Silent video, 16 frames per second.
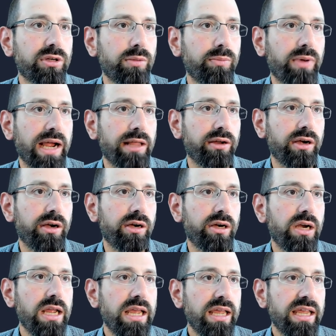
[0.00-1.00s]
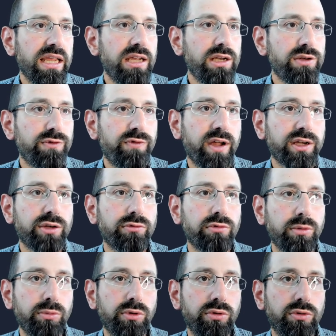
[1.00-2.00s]
compiler error. Int vector
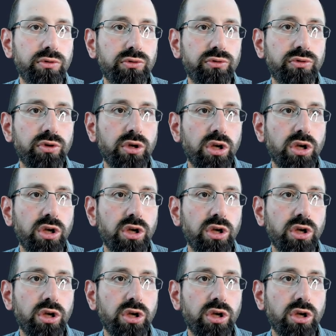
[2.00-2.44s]
remove.